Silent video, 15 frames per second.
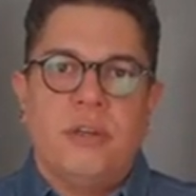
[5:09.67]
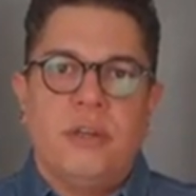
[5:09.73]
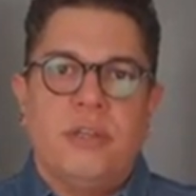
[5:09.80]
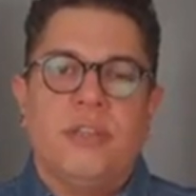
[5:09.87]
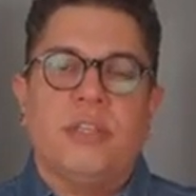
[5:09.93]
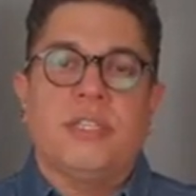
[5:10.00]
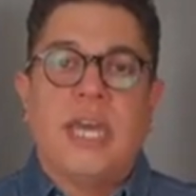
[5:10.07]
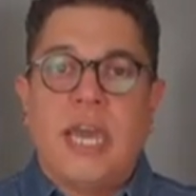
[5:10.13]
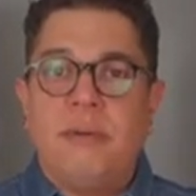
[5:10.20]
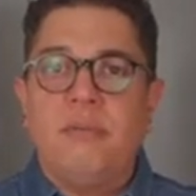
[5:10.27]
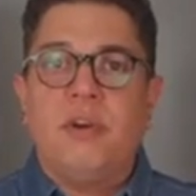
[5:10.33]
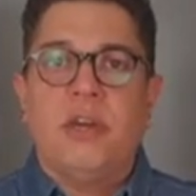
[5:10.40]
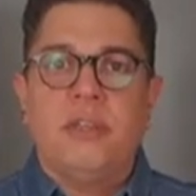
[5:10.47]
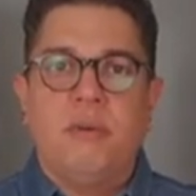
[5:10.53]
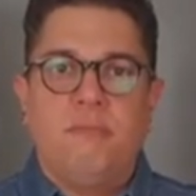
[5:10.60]
timer
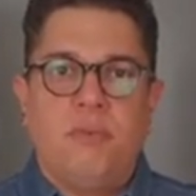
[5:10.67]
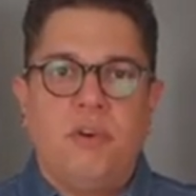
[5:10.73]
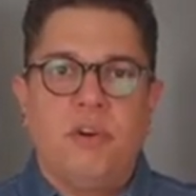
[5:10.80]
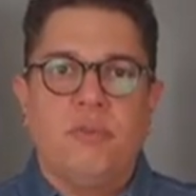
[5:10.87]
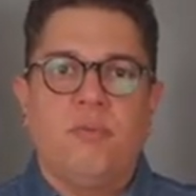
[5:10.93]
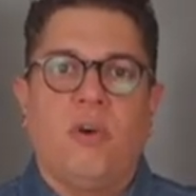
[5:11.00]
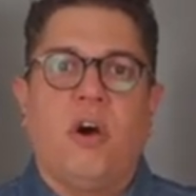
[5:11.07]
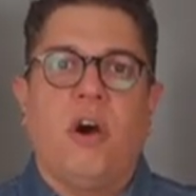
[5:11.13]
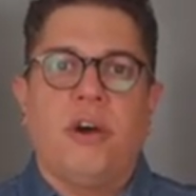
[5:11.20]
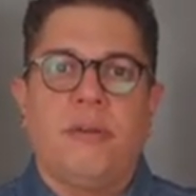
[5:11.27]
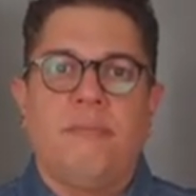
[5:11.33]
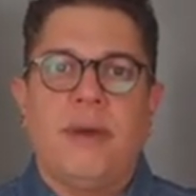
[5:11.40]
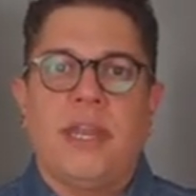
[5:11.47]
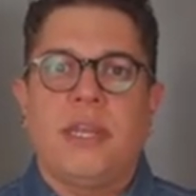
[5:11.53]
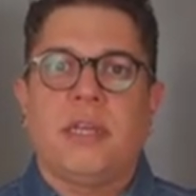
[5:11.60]
on the board will
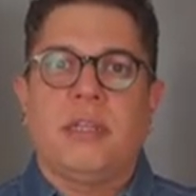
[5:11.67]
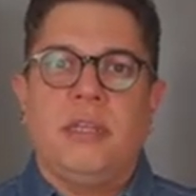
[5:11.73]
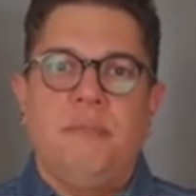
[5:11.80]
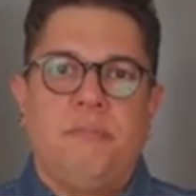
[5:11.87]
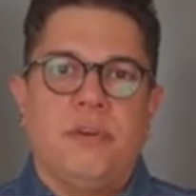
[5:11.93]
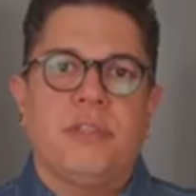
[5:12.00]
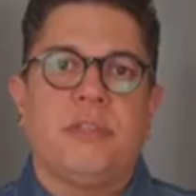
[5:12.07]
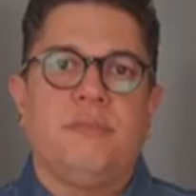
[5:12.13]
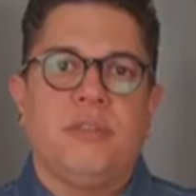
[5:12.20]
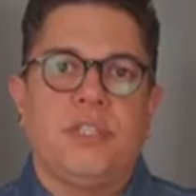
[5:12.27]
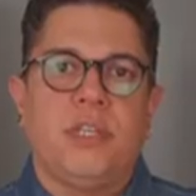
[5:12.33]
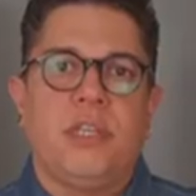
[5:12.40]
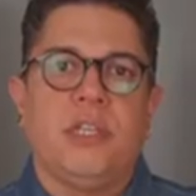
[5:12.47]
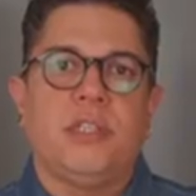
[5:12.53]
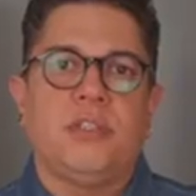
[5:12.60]
automatically put the
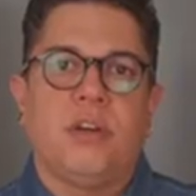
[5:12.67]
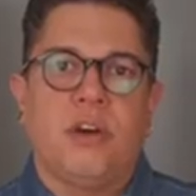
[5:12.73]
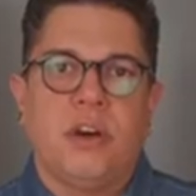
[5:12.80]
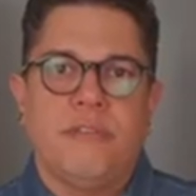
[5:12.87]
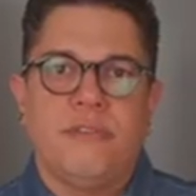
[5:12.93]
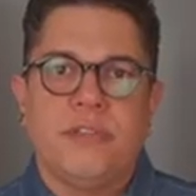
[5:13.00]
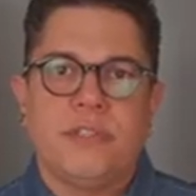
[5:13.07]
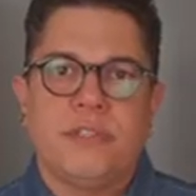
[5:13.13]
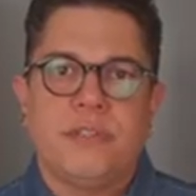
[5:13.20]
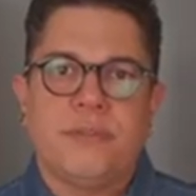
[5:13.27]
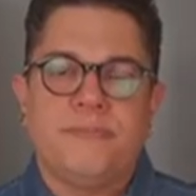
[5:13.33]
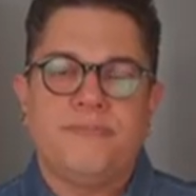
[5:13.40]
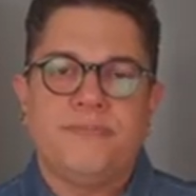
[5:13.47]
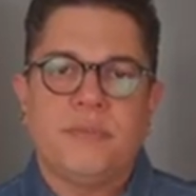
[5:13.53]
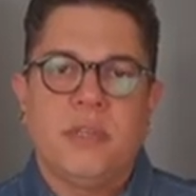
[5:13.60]
machine into harvest.
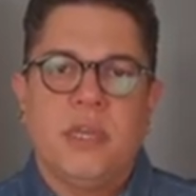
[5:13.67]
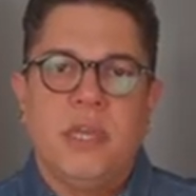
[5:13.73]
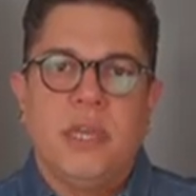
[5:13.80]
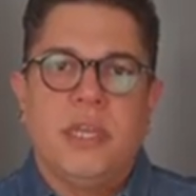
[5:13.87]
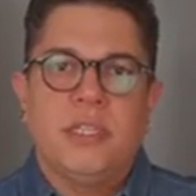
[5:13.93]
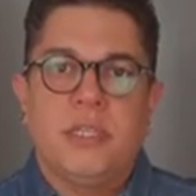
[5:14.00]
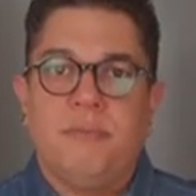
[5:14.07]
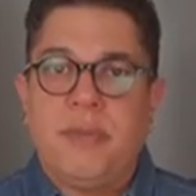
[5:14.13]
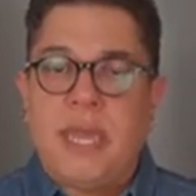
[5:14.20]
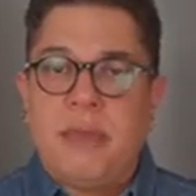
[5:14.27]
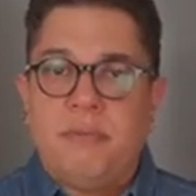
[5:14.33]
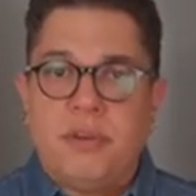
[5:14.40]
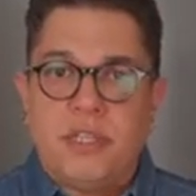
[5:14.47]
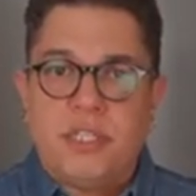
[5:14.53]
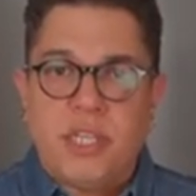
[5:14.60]
To be able
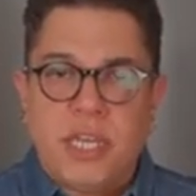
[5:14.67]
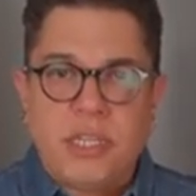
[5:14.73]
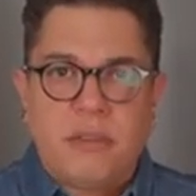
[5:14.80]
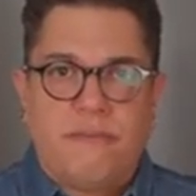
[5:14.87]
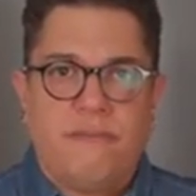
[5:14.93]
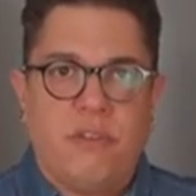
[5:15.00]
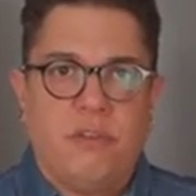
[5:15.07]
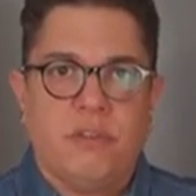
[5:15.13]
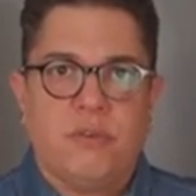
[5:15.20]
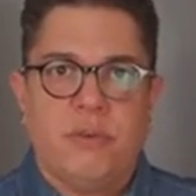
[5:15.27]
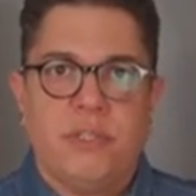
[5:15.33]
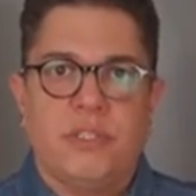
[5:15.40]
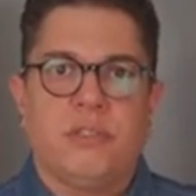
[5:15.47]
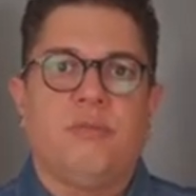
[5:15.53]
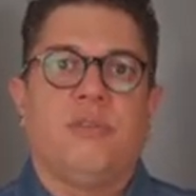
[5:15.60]
to check the float
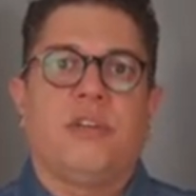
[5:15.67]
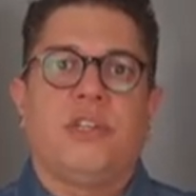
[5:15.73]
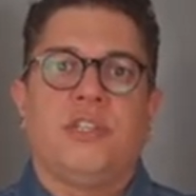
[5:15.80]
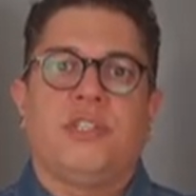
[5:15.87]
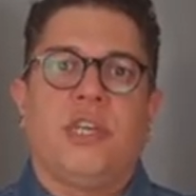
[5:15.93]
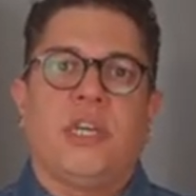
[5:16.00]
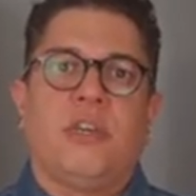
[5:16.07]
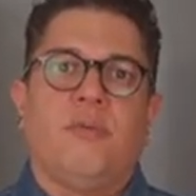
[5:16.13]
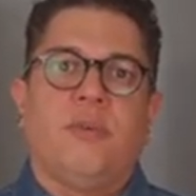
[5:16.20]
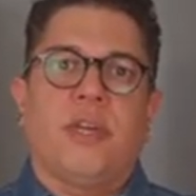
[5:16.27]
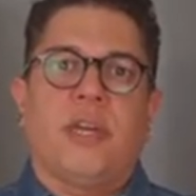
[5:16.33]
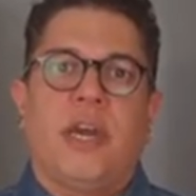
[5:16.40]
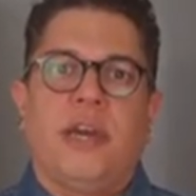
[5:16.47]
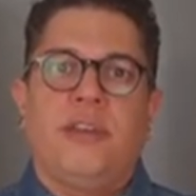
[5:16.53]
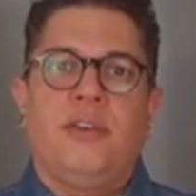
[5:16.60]
switch, we're going to check it with
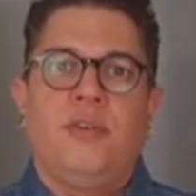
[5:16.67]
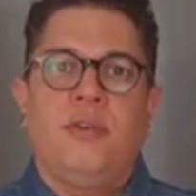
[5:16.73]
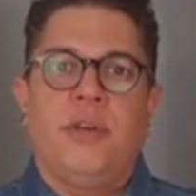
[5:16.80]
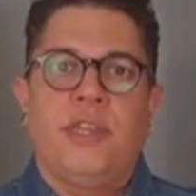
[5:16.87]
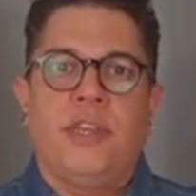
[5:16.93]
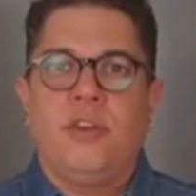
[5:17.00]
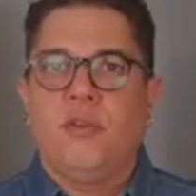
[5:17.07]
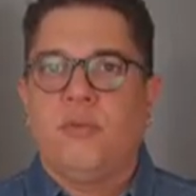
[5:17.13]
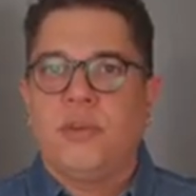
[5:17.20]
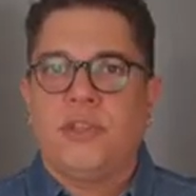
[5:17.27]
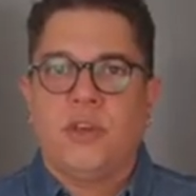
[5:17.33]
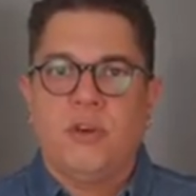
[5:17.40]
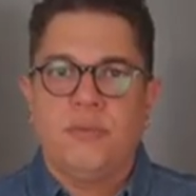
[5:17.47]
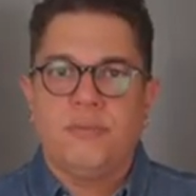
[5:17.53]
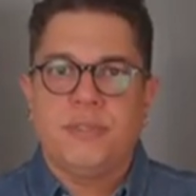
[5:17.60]
continuity or with
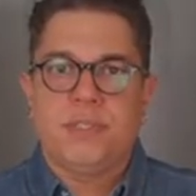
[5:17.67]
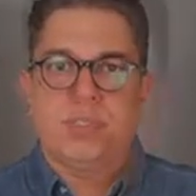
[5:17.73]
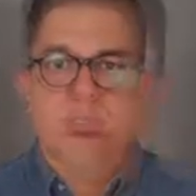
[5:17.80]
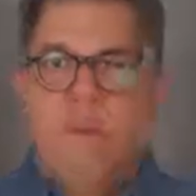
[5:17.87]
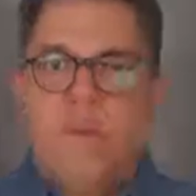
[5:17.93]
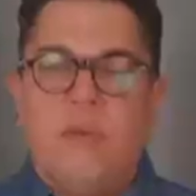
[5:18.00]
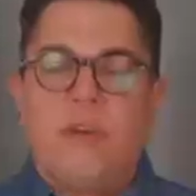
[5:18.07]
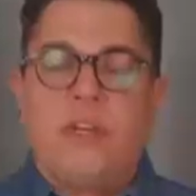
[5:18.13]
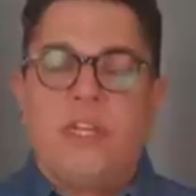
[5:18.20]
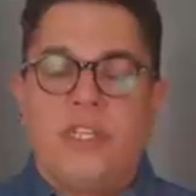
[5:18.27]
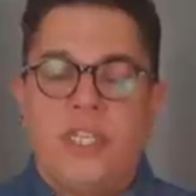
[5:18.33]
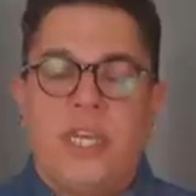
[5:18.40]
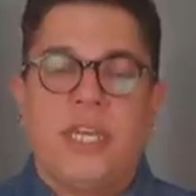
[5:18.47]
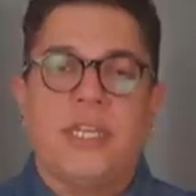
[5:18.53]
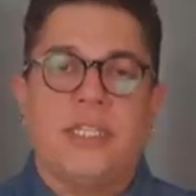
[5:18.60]
ohms. We're going to
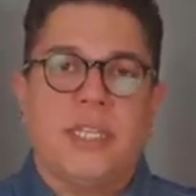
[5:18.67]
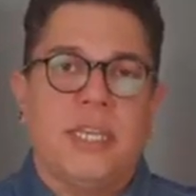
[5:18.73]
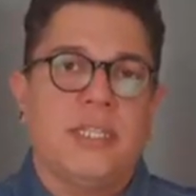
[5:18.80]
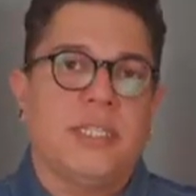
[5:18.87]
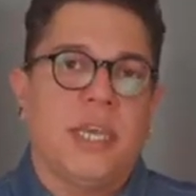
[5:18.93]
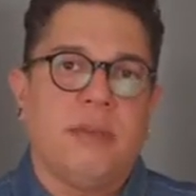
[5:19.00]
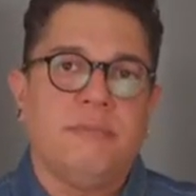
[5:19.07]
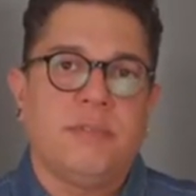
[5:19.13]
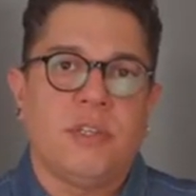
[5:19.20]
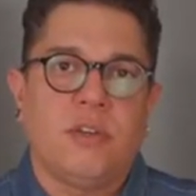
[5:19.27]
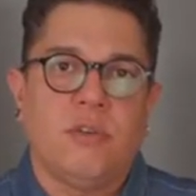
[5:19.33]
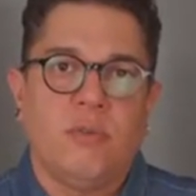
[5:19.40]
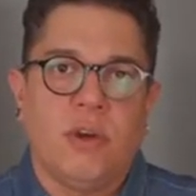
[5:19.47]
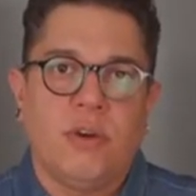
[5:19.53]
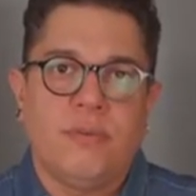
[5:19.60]
check it 10 times in a row.